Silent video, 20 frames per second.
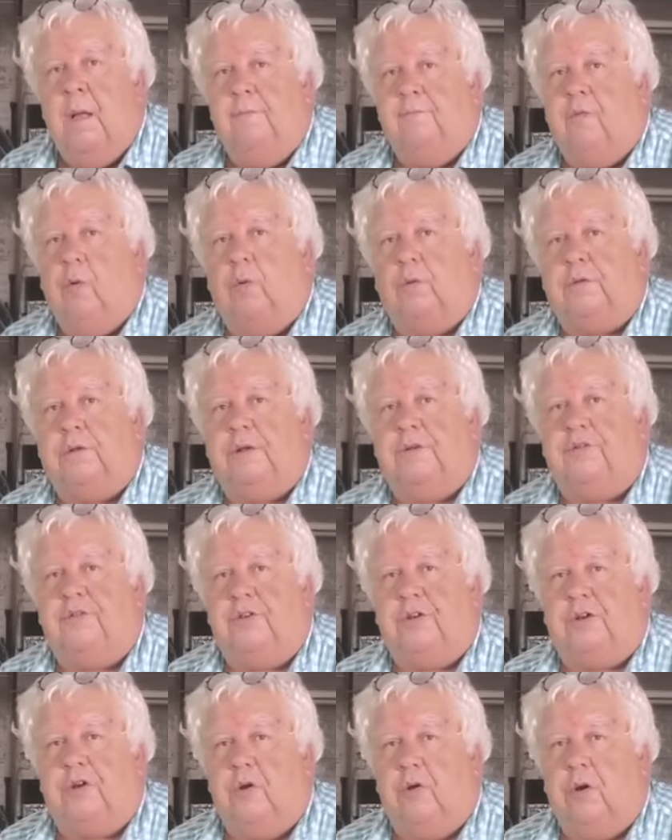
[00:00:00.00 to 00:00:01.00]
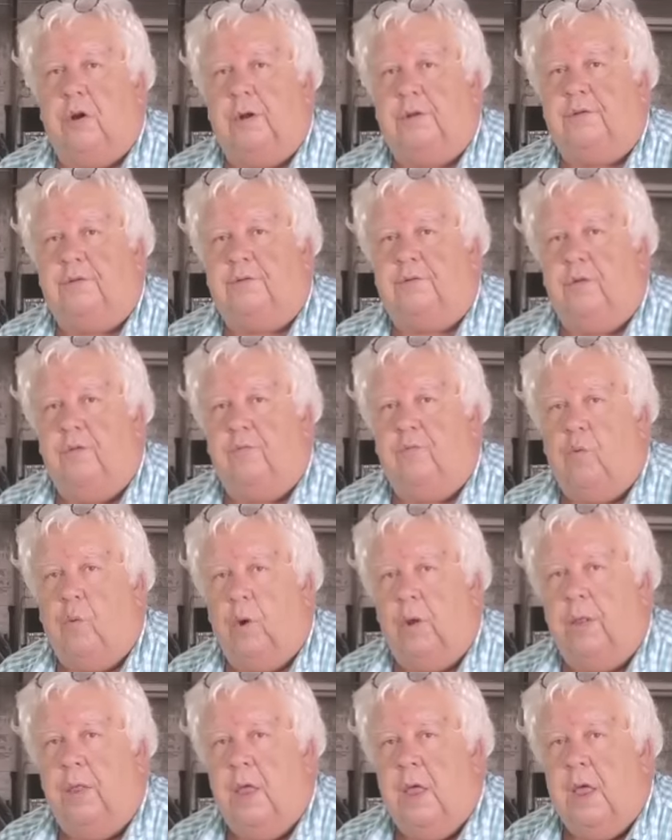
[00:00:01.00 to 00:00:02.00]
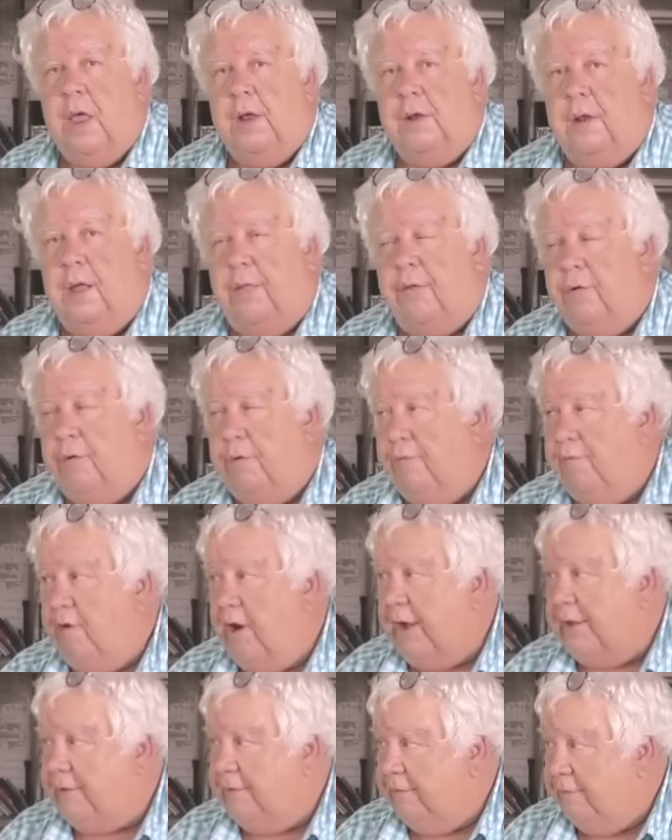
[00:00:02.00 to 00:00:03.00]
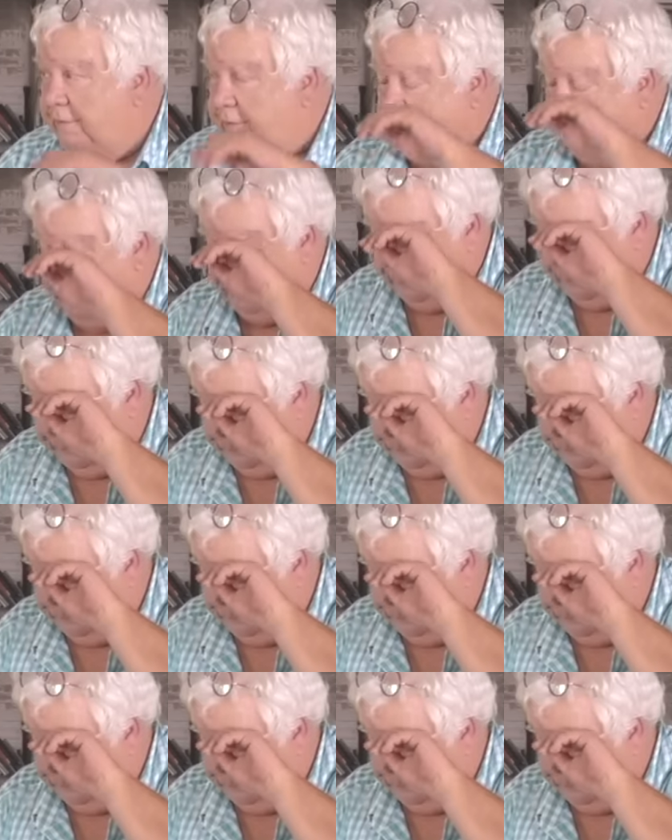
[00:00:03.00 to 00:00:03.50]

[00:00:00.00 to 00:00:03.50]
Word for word: voltage and current and so forth to other devices in your